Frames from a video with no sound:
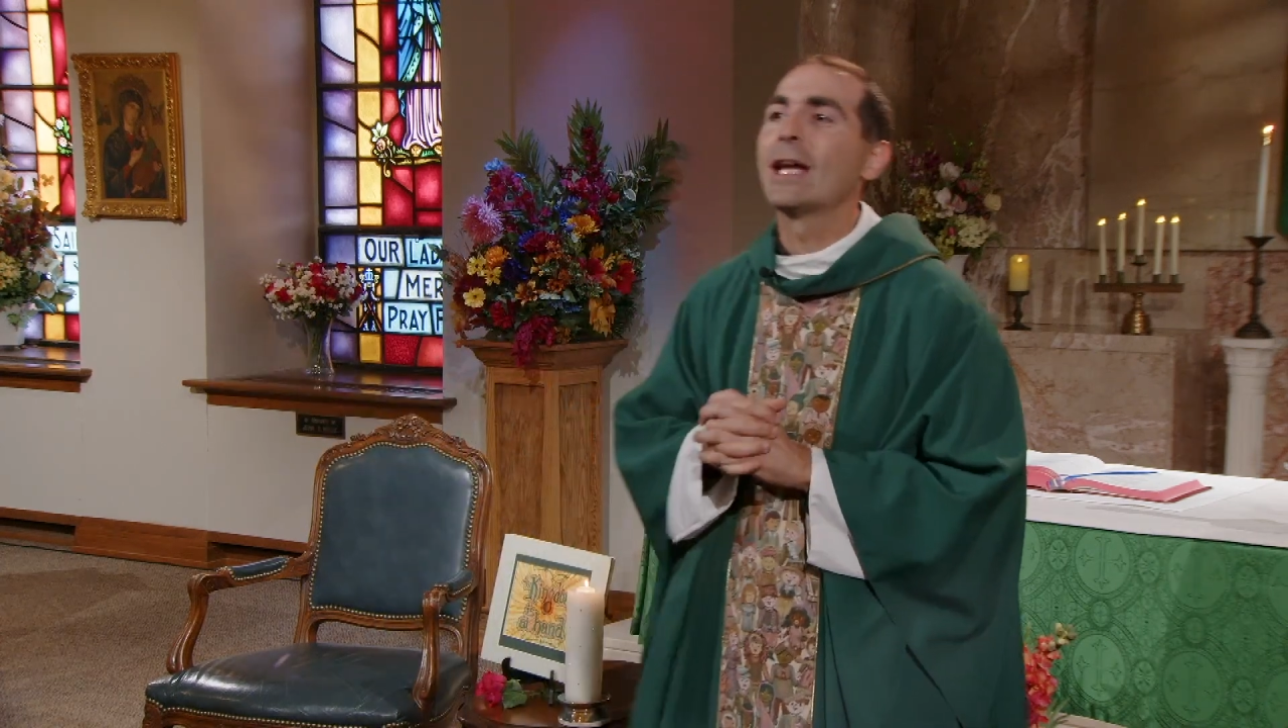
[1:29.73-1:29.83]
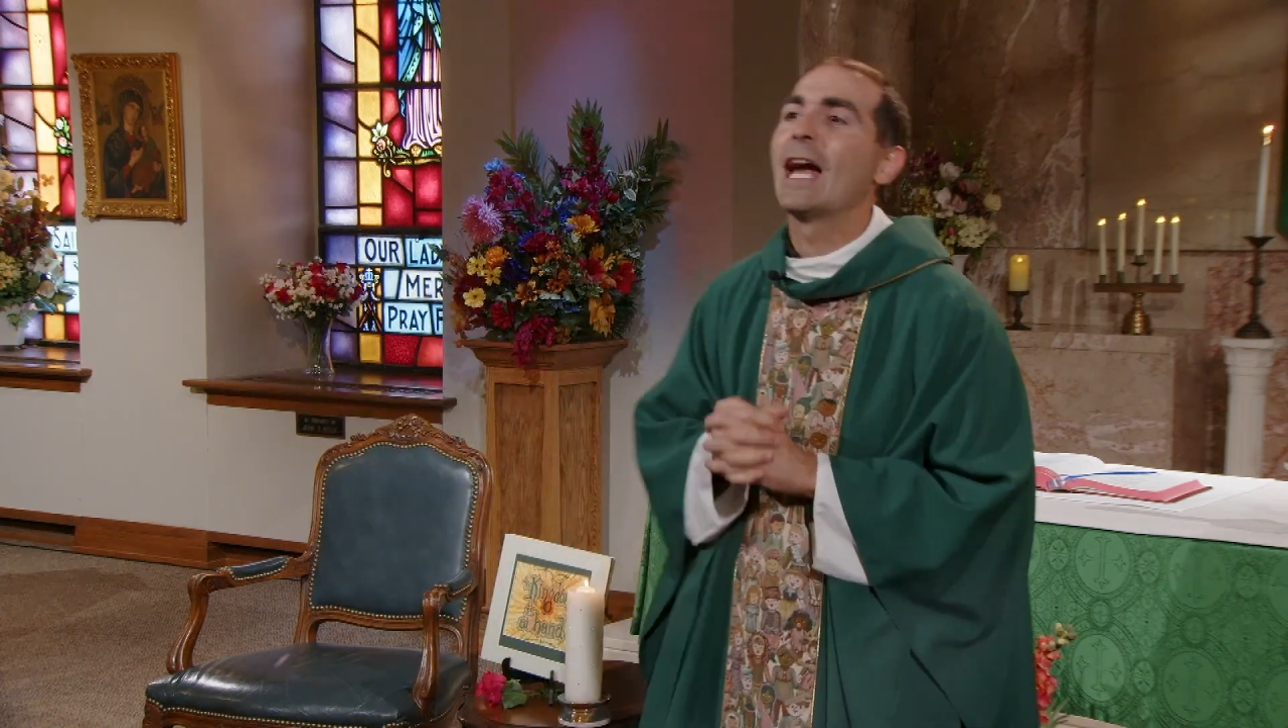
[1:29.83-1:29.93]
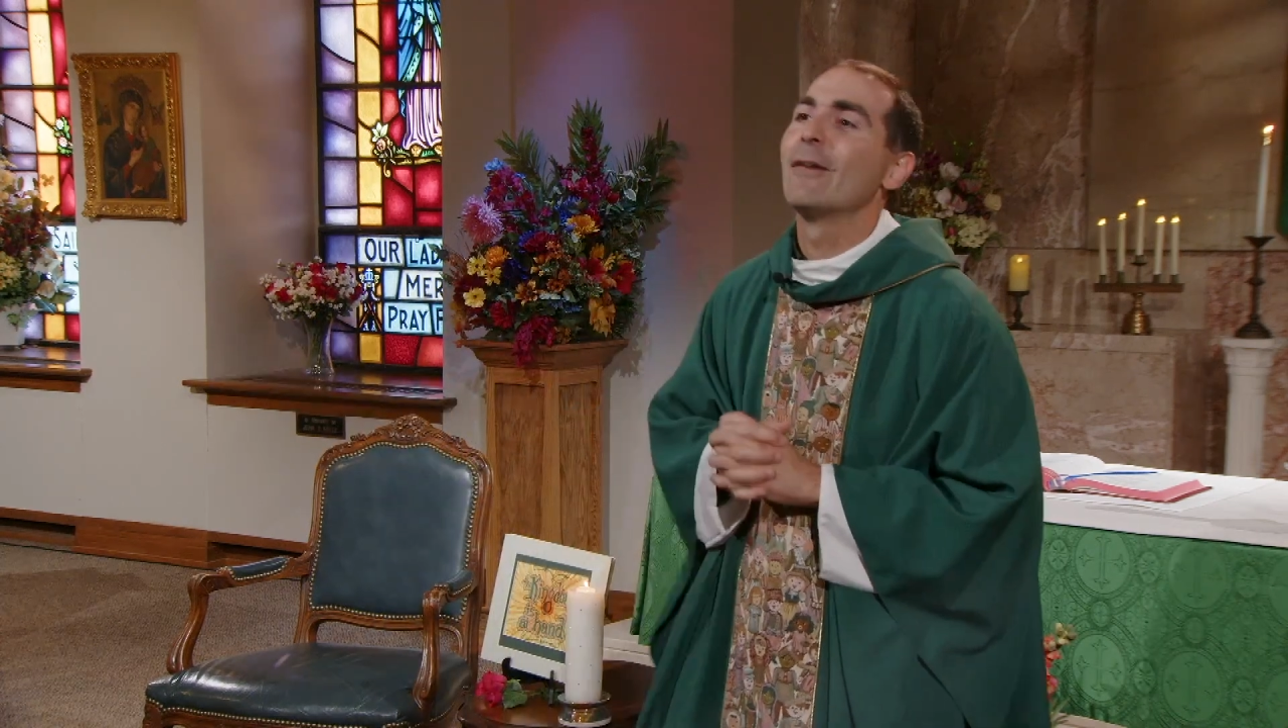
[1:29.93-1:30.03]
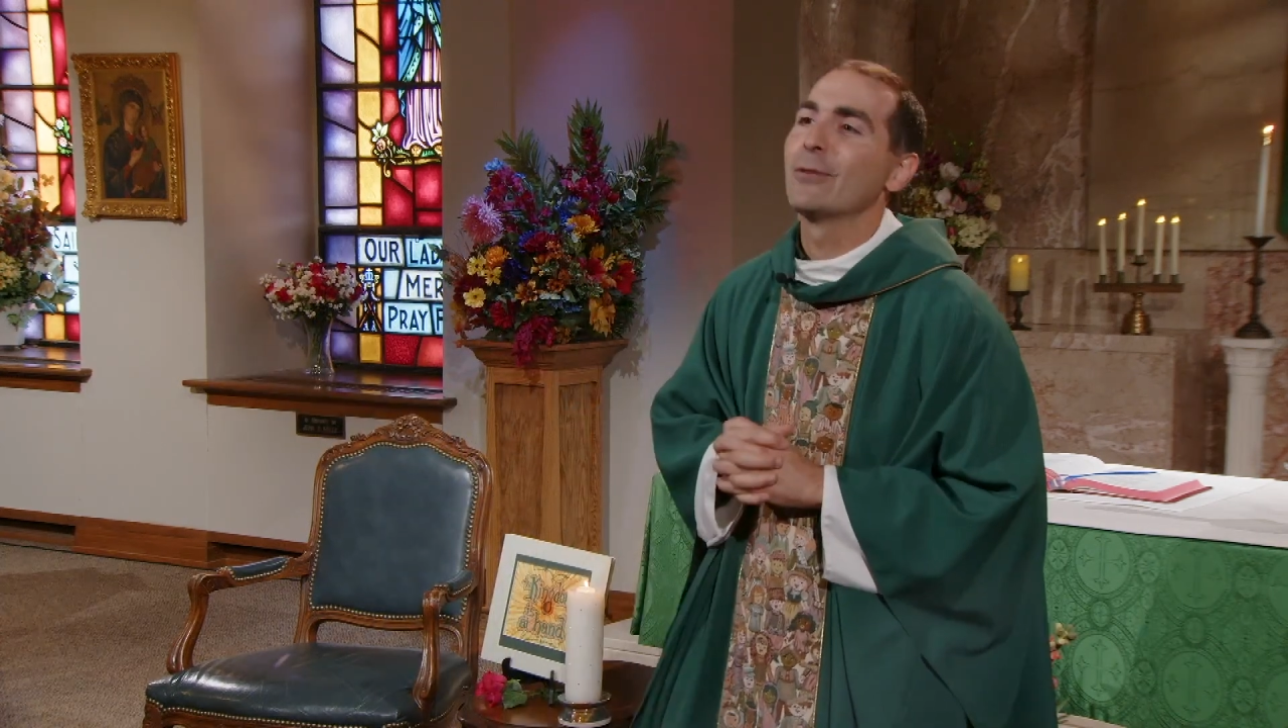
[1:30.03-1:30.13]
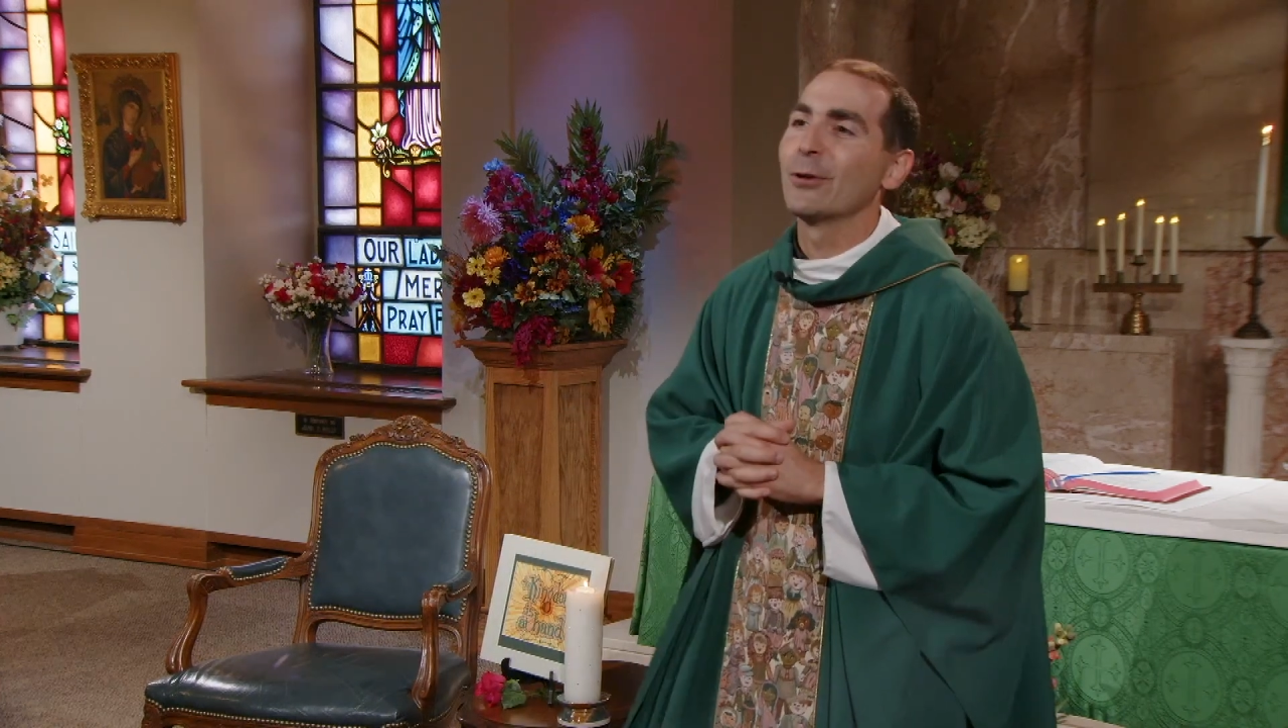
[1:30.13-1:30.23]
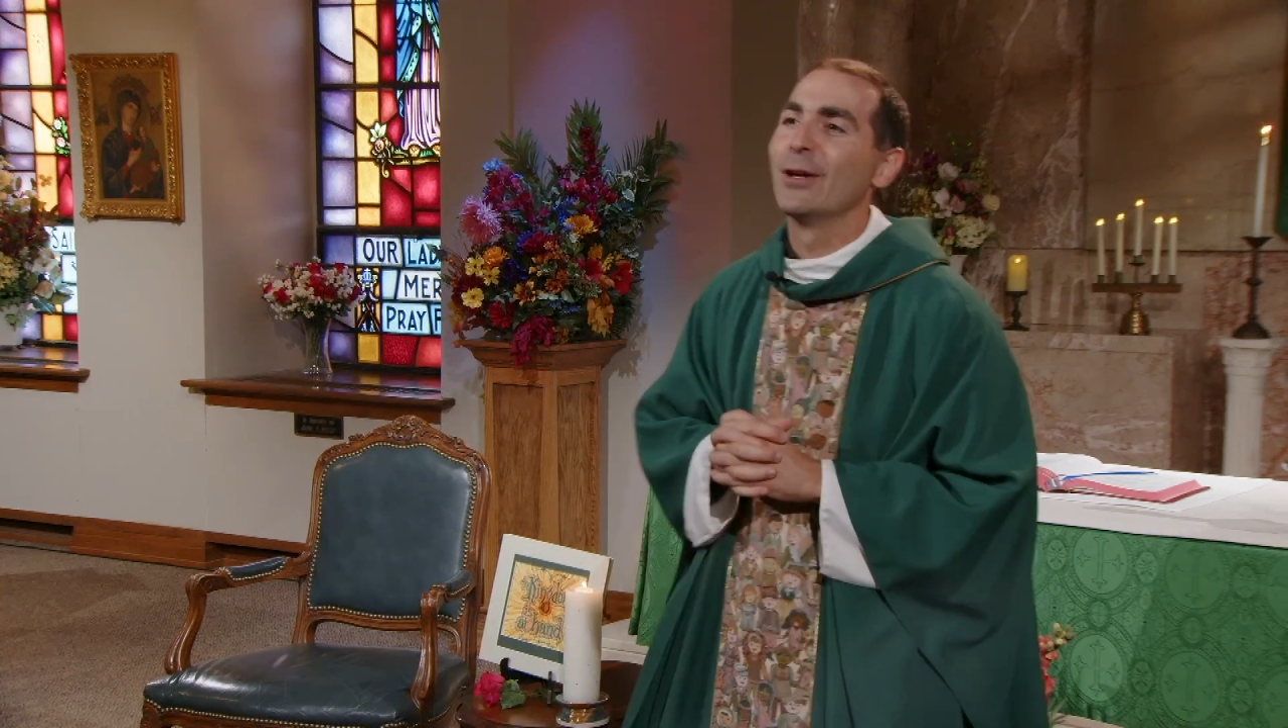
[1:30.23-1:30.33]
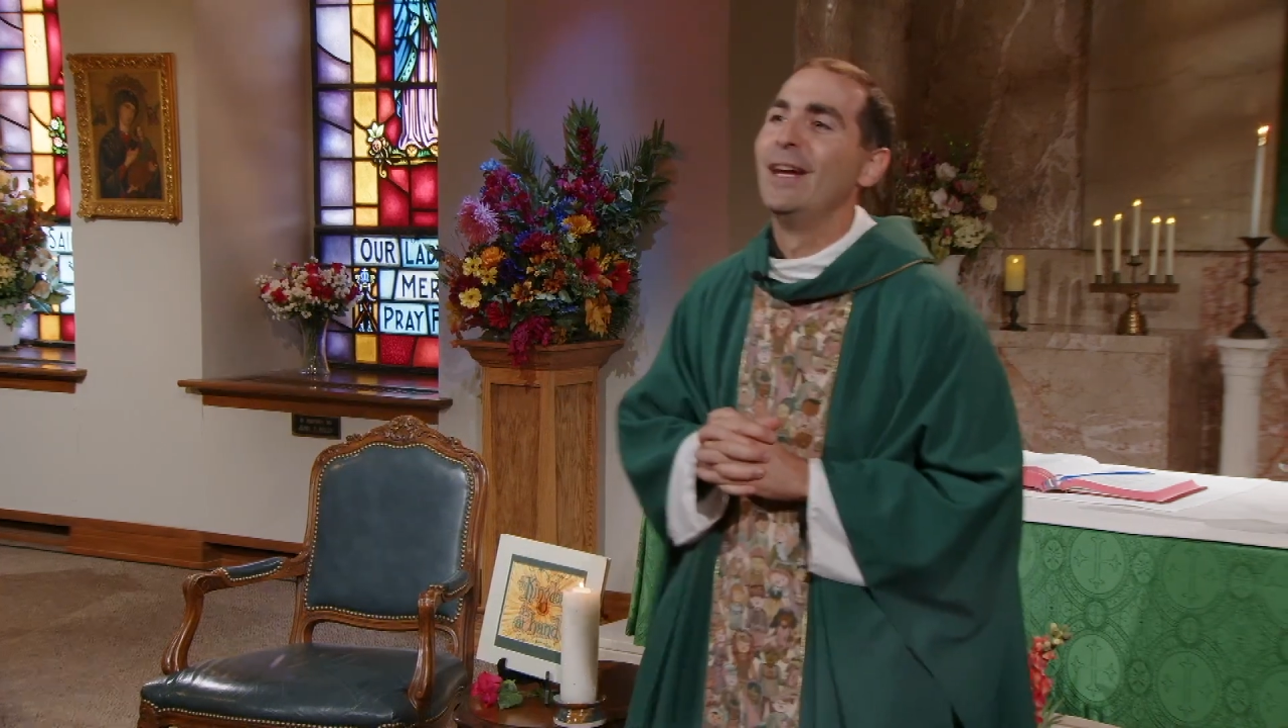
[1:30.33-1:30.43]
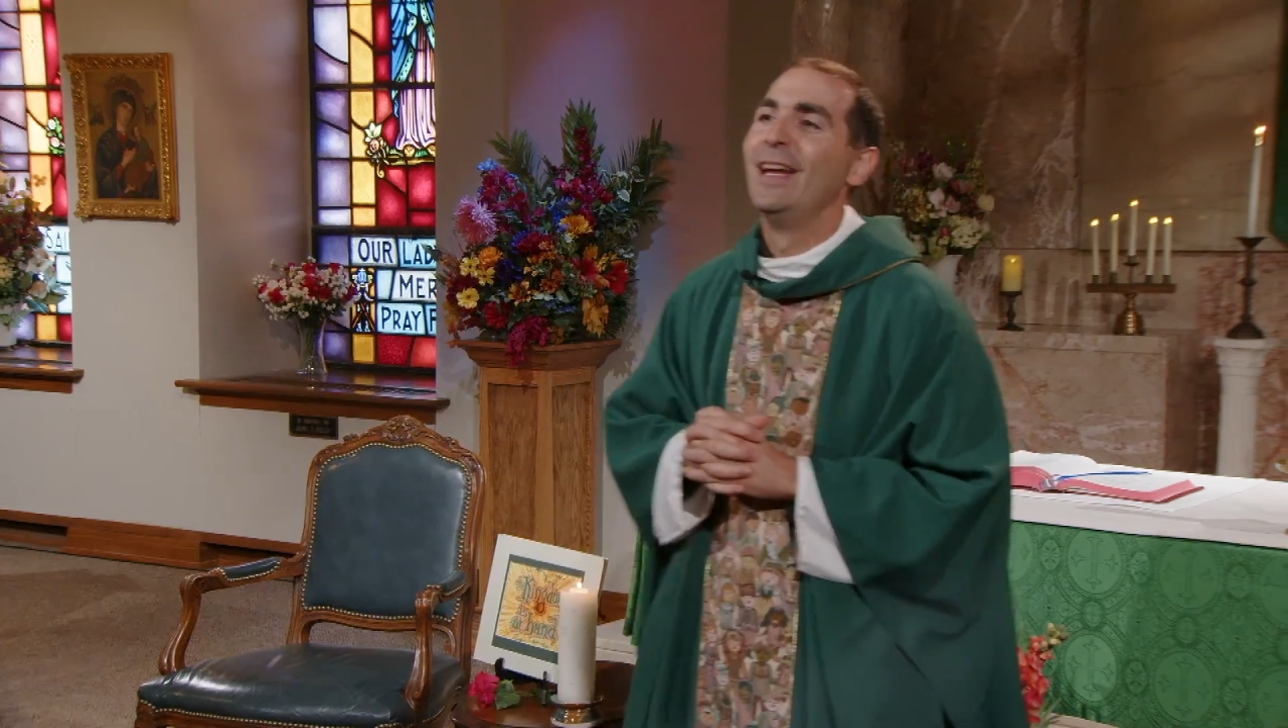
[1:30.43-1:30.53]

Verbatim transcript: after